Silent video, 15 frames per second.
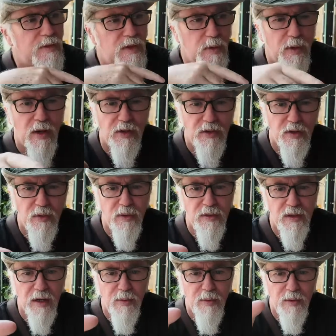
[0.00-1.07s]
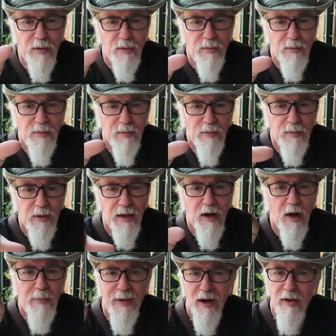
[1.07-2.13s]
So what I'll do is I will like
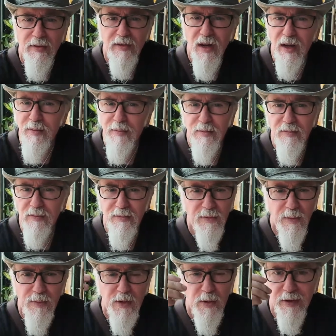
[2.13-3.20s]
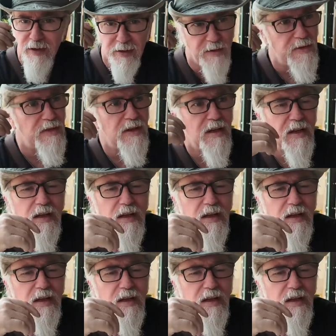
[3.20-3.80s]
on my off time from doing this,